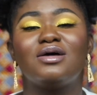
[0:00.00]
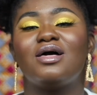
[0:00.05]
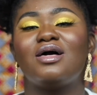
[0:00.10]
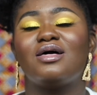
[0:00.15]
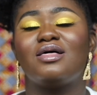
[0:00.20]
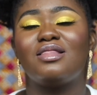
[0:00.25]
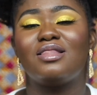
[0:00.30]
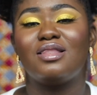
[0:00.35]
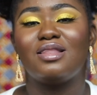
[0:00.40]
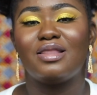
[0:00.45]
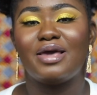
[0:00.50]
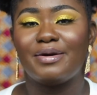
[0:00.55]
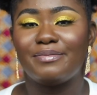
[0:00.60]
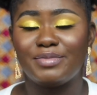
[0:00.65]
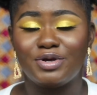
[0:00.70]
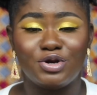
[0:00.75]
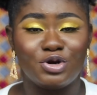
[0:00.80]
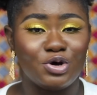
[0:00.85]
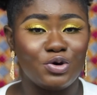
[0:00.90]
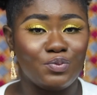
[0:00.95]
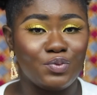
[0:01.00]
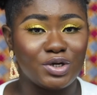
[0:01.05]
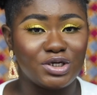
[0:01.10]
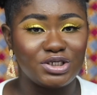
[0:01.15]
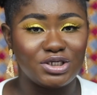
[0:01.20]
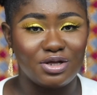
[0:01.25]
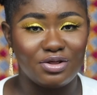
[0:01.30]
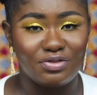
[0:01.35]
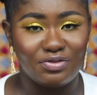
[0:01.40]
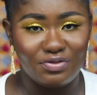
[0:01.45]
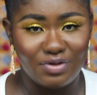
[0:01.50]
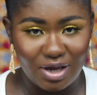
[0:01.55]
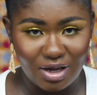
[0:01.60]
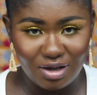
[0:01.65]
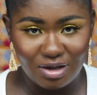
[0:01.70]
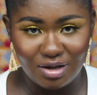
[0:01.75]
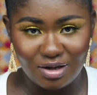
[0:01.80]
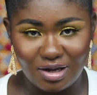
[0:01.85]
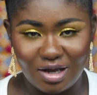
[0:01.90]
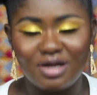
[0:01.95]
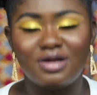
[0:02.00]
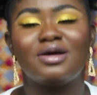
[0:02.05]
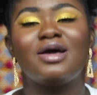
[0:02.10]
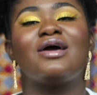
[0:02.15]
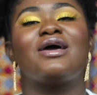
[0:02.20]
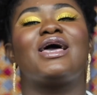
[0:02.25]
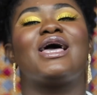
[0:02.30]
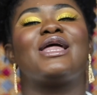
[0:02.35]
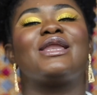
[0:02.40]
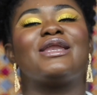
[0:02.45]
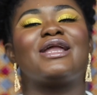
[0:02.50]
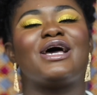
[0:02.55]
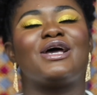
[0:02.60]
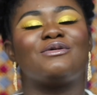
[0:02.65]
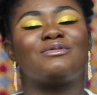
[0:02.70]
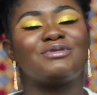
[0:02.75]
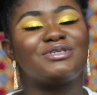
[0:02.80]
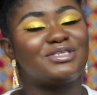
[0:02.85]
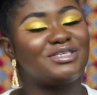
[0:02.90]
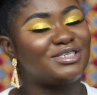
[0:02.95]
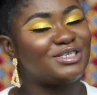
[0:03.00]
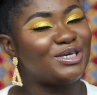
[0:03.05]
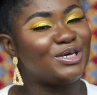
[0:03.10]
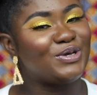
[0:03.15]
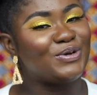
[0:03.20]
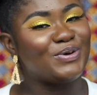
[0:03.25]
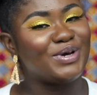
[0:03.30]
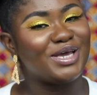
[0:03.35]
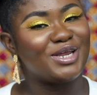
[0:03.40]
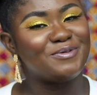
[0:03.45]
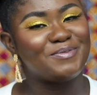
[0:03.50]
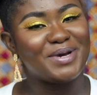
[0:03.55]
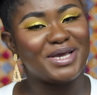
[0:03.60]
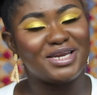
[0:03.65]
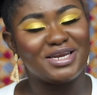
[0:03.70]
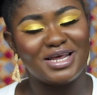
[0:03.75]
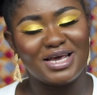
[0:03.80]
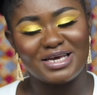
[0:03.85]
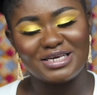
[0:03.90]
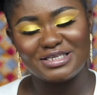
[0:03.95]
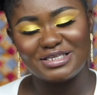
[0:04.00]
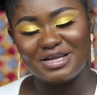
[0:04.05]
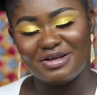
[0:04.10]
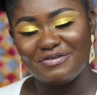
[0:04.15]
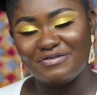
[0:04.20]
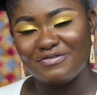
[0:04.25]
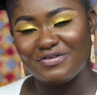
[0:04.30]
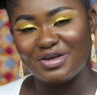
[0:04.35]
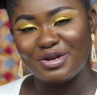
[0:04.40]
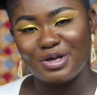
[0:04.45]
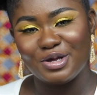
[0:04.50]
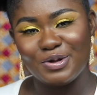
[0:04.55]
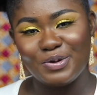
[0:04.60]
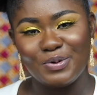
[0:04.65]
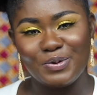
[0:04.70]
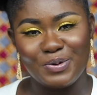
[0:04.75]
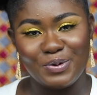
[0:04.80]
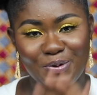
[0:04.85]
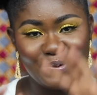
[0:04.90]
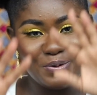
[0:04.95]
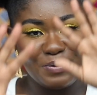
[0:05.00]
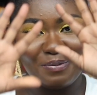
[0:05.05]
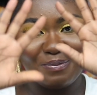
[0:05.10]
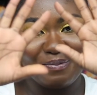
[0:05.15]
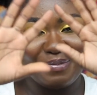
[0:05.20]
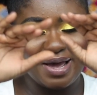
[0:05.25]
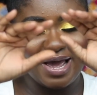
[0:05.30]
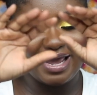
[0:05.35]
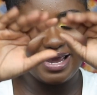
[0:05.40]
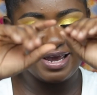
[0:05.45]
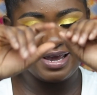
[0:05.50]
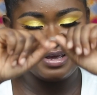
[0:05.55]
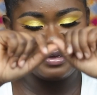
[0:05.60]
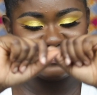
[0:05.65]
Let me know what you think. And I will see you in my next video. Bye.